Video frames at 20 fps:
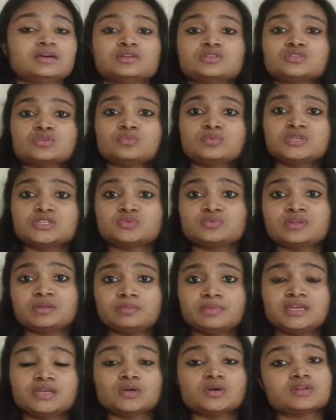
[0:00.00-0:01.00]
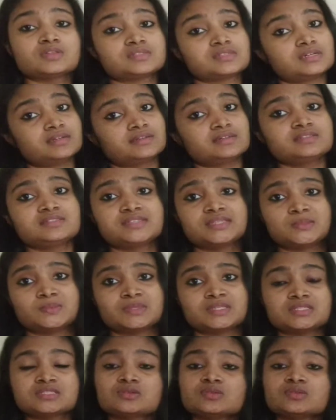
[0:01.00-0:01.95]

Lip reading: So, which will be your resultant sequence?